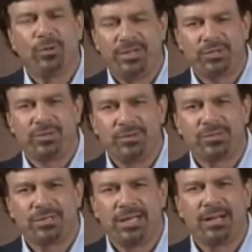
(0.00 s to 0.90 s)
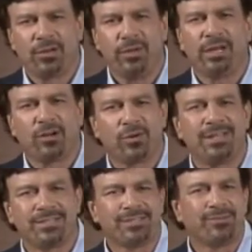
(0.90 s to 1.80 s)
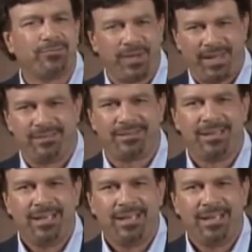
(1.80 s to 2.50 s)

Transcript: issues, including a crisis of faith,